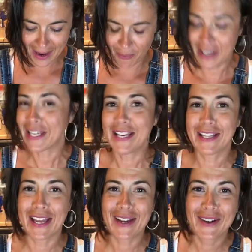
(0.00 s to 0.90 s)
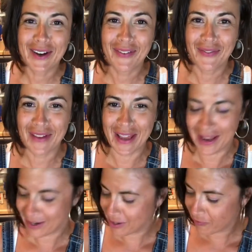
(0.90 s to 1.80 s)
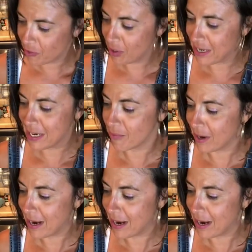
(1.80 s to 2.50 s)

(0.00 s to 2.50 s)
We tend to like cook food and eat it right